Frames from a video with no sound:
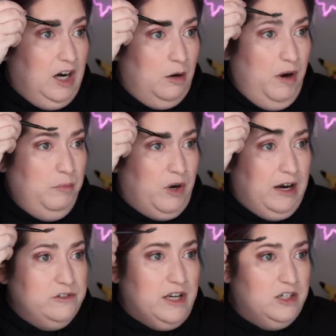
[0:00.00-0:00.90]
Are my
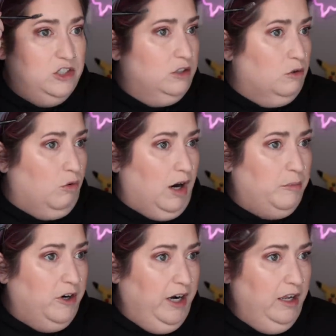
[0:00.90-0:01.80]
brows actually
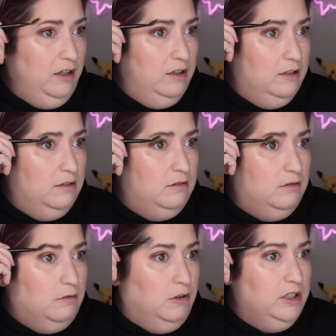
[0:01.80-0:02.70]
cooperating?
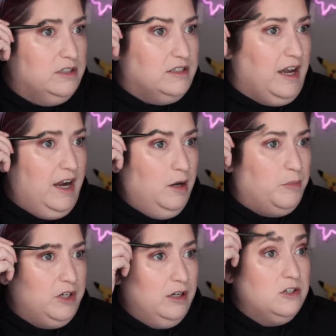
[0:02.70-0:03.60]
What is
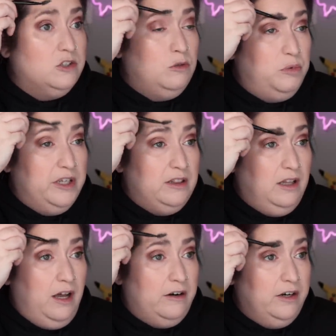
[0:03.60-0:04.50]
happening? I should go play the
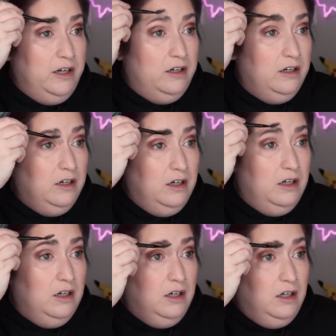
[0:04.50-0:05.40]
lottery.
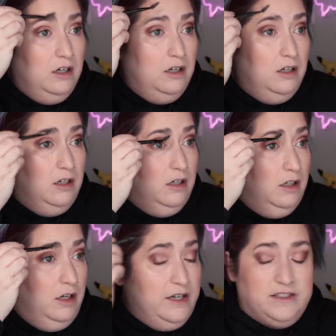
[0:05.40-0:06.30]

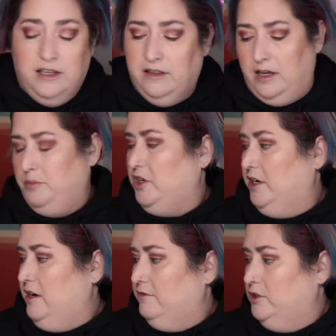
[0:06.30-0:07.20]
I say that, but I
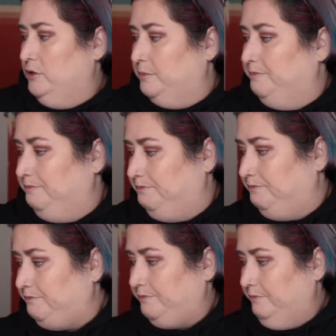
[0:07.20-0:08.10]
never do.
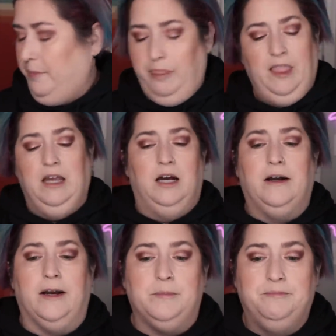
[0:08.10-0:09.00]
All
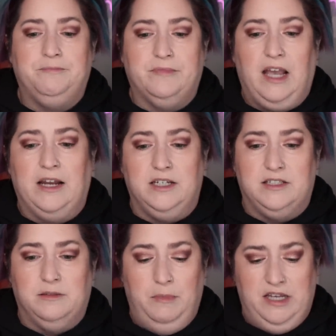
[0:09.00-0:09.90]
right. I need
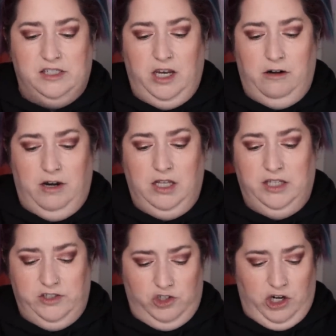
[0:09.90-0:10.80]
some mascara.
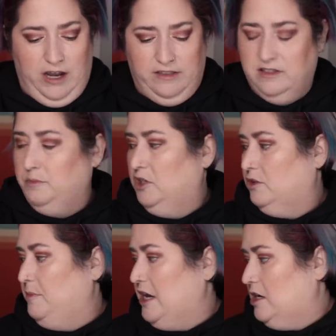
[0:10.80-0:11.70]
Let's try this
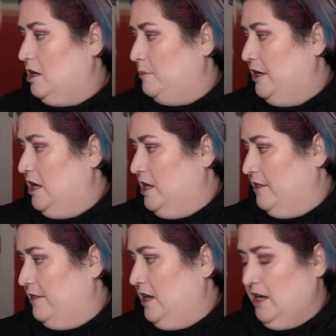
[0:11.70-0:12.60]
Milk Makeup.
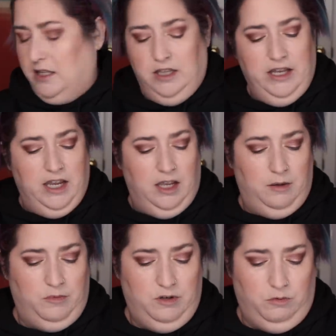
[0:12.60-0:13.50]
They
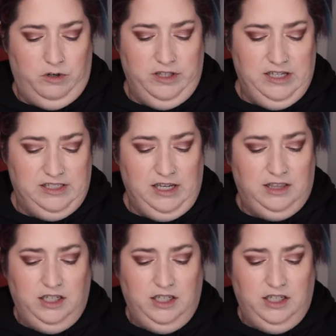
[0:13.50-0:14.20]
claim, what do they say?